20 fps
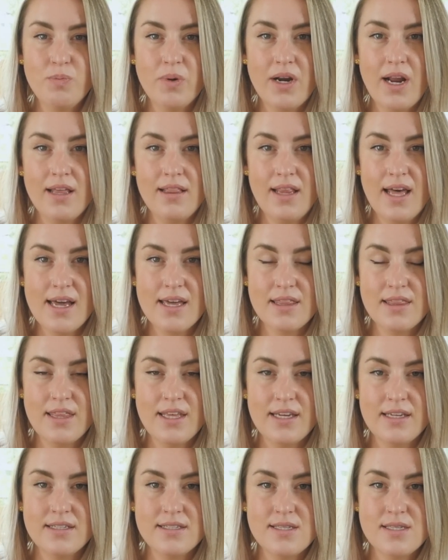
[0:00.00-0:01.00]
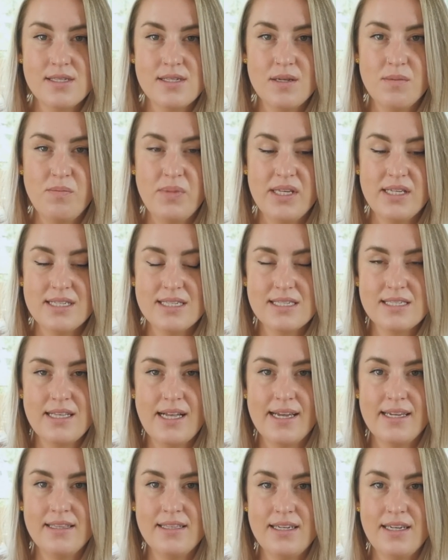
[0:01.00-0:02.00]
but I like things to be
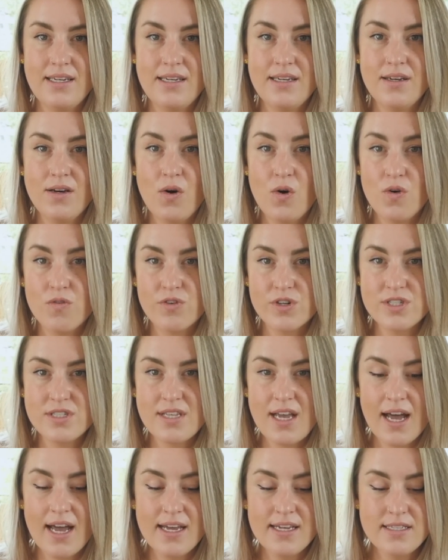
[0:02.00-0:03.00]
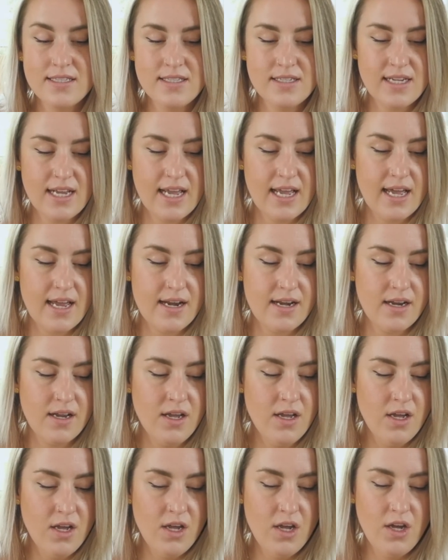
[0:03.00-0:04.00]
slightly oversized, and
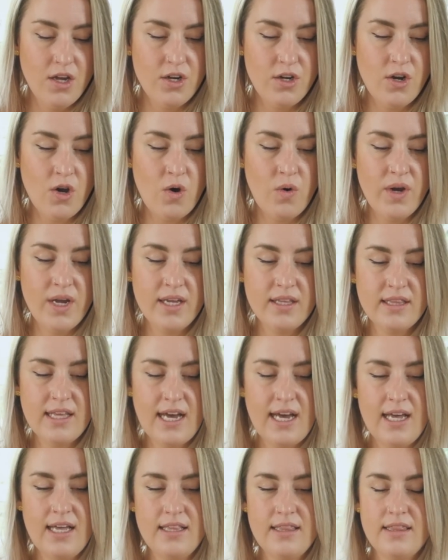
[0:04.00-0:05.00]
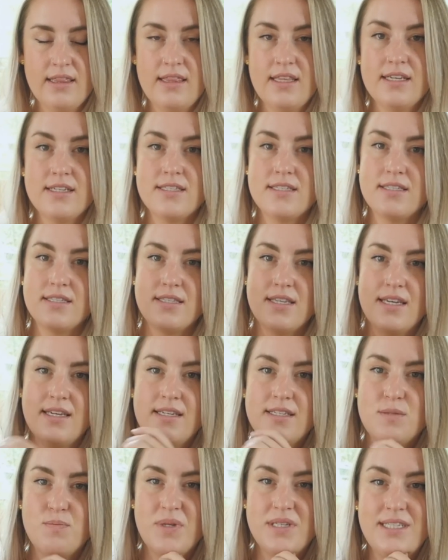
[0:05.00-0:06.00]
knowing that this
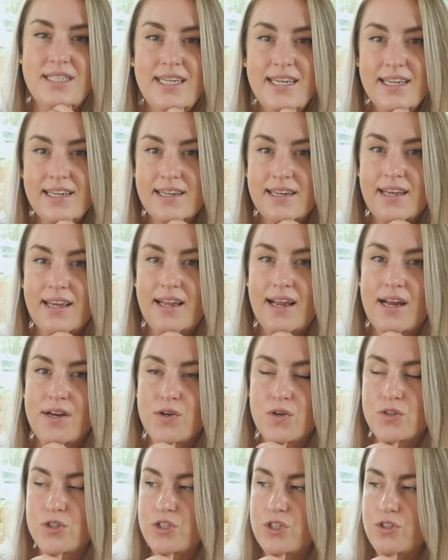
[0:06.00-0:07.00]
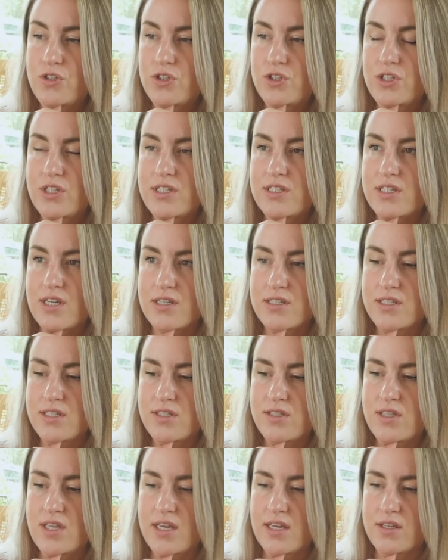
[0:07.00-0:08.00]
is PetiteKnit, I know she usually
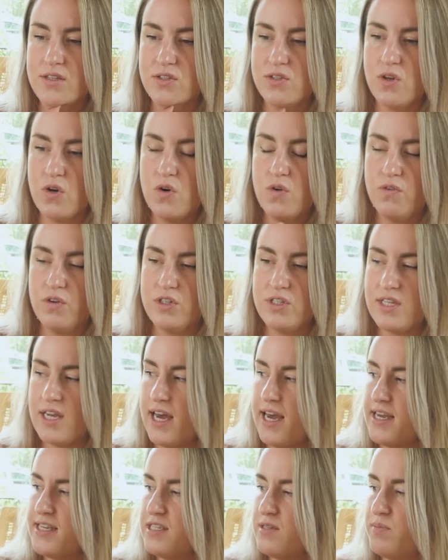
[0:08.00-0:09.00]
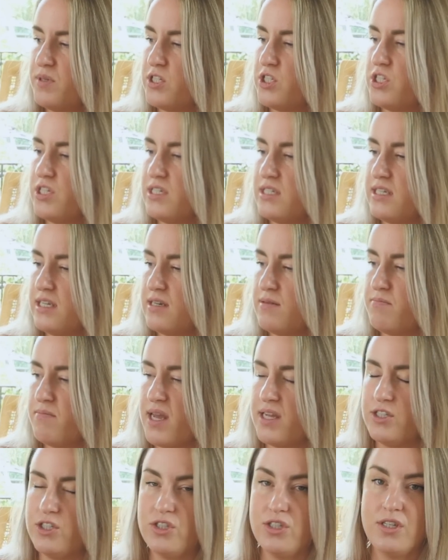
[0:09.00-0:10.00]
does things oversized, but she did
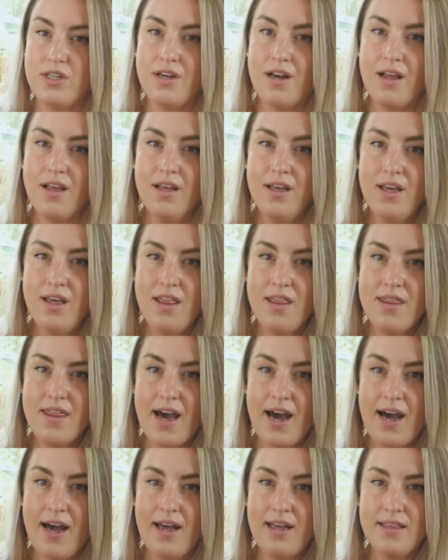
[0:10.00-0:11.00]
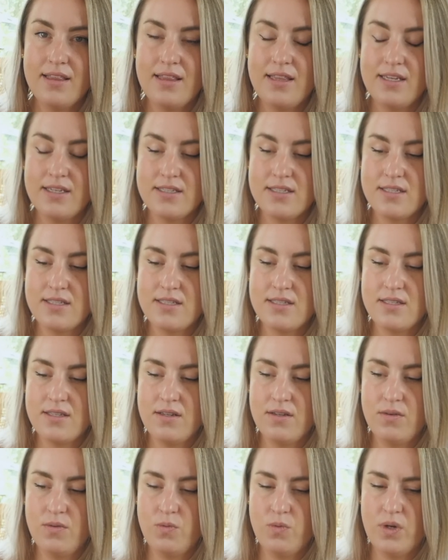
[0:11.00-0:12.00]
mention that
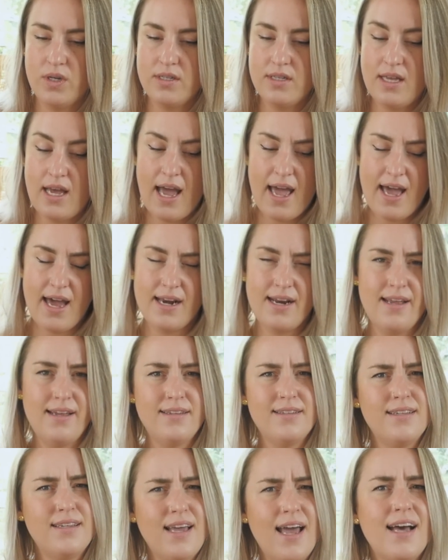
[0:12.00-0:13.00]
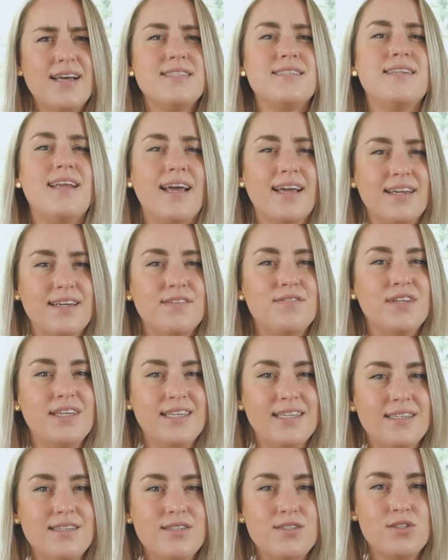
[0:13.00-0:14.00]
this it has negative
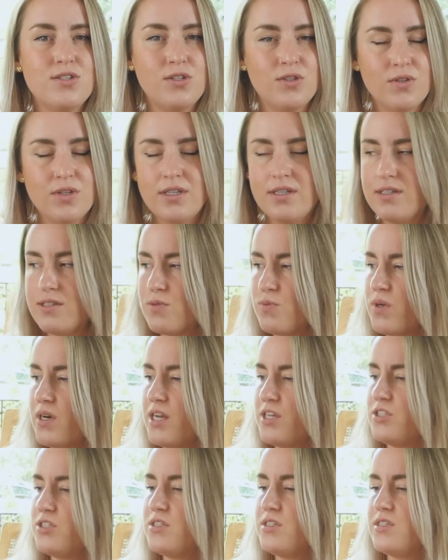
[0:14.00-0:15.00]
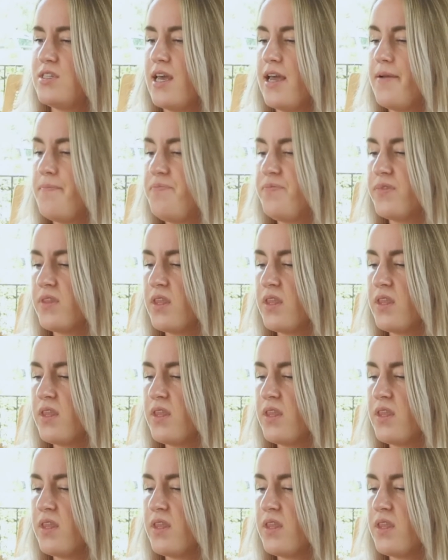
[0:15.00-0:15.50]
ease to it, is what I should say.